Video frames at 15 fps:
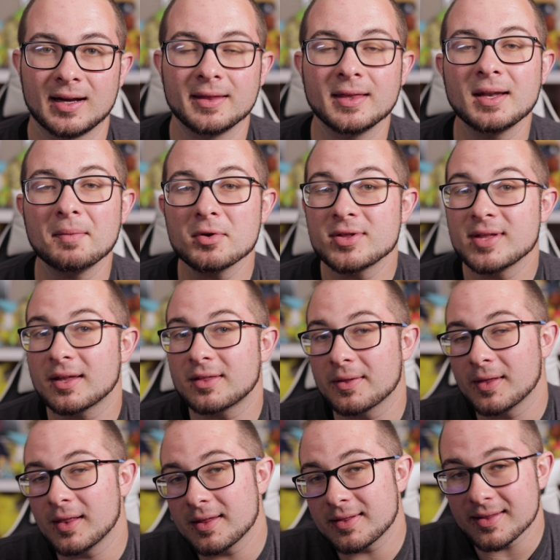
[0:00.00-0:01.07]
And then number six on
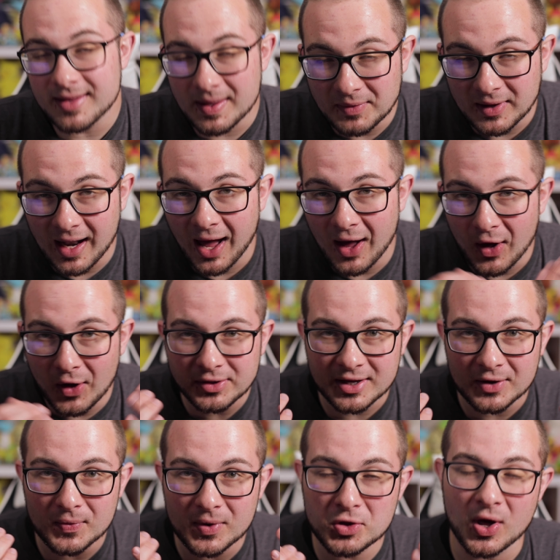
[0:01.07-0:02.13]
the list is something I
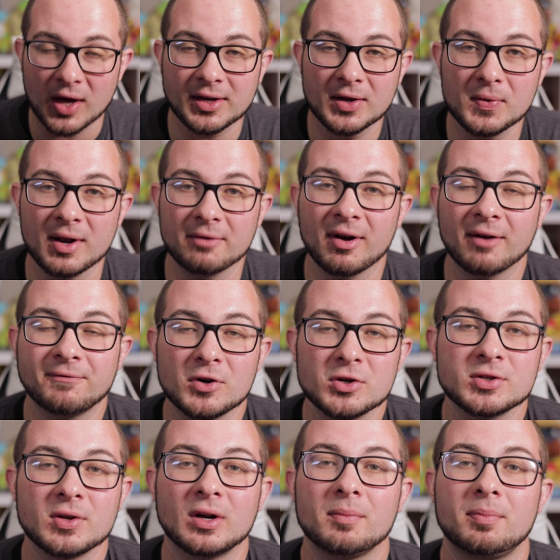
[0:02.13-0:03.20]
also wish I knew whenever I
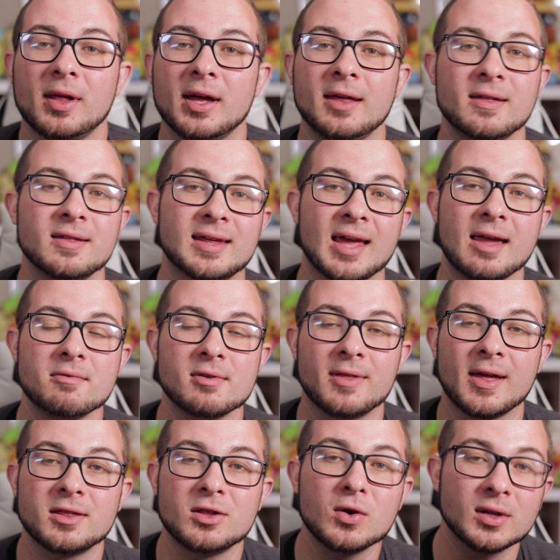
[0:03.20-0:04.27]
first started playing this game, is that you